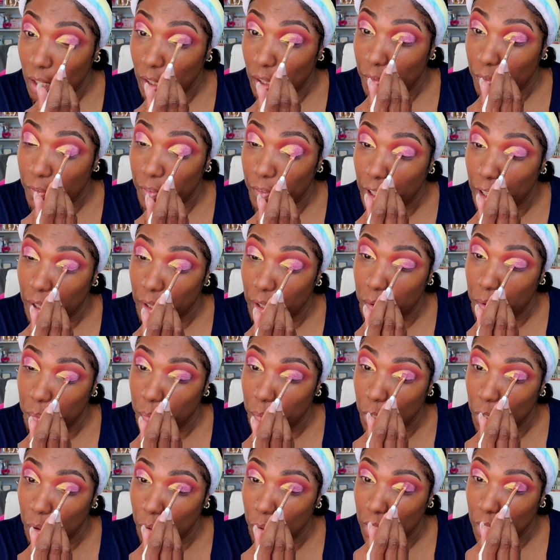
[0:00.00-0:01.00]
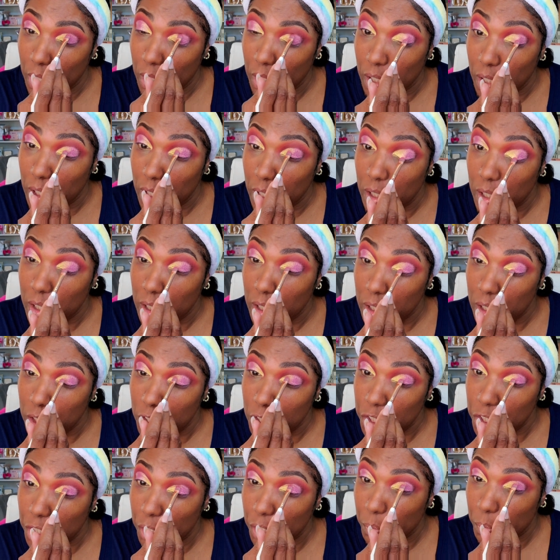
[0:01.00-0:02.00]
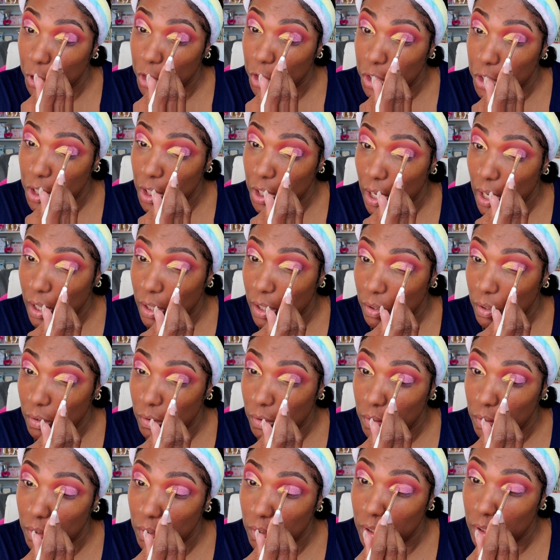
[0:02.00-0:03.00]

a very muted shimmer shadow.